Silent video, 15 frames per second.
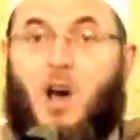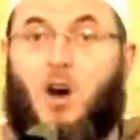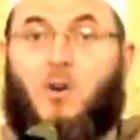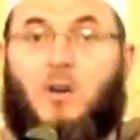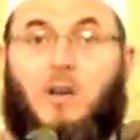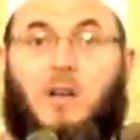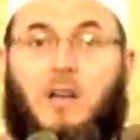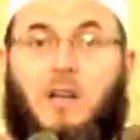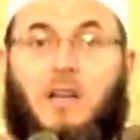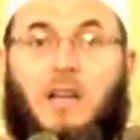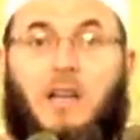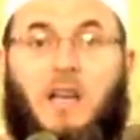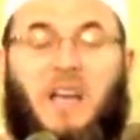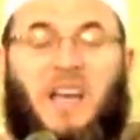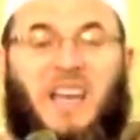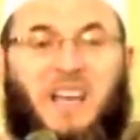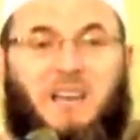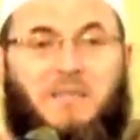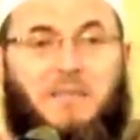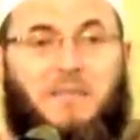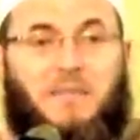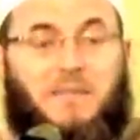Only
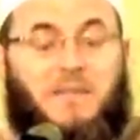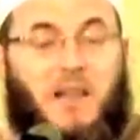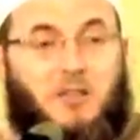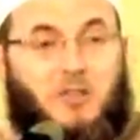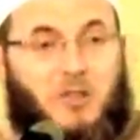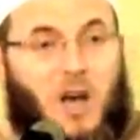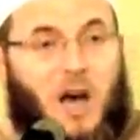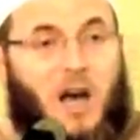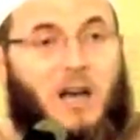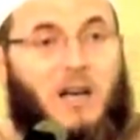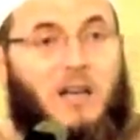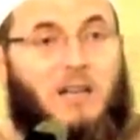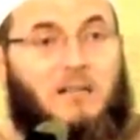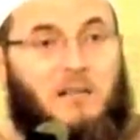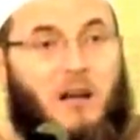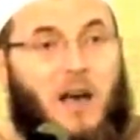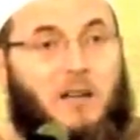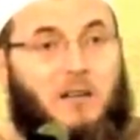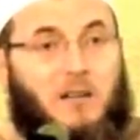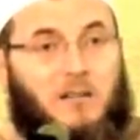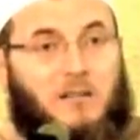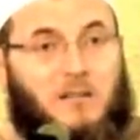if the child is
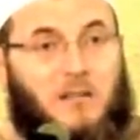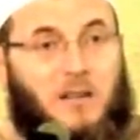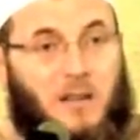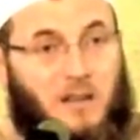righteous.